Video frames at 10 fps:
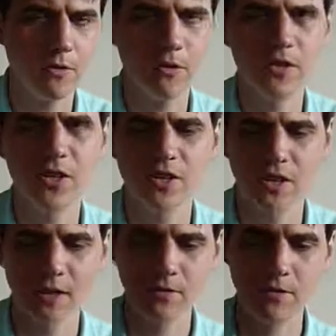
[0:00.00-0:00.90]
to
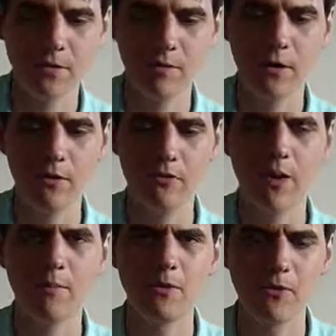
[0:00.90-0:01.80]
Sussex to see my
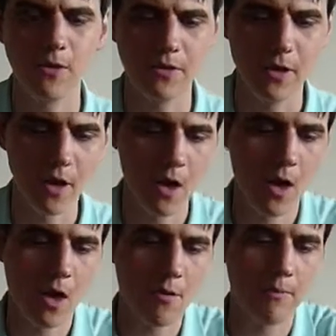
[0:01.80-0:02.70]
family friends there.
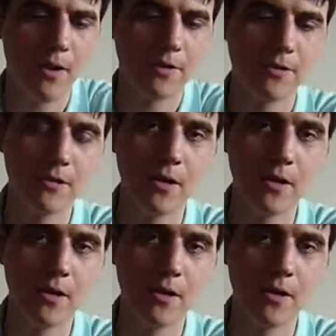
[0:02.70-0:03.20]
But